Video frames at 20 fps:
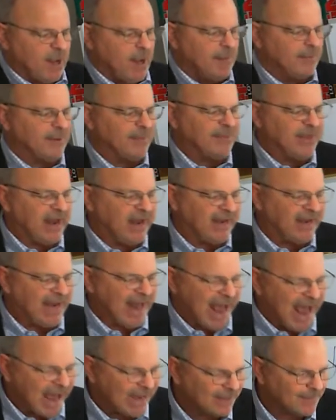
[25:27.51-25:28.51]
but that it
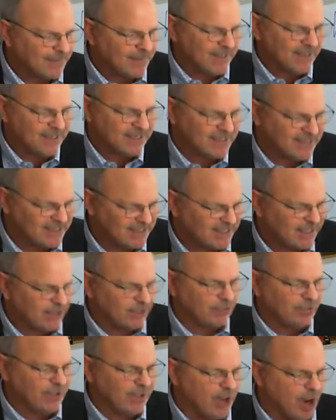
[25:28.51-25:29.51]
had to be
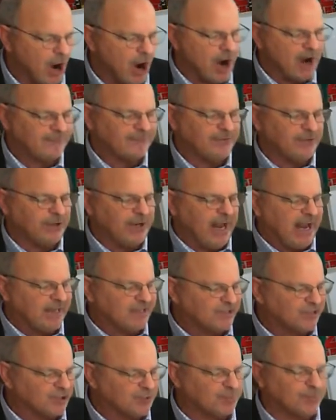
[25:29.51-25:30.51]
continually offered and
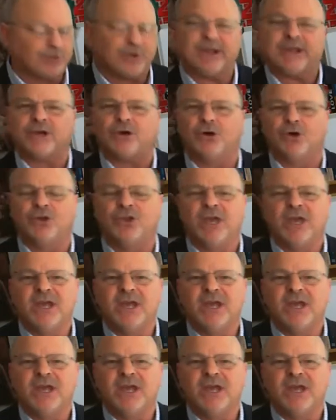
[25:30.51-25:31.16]
sprinkled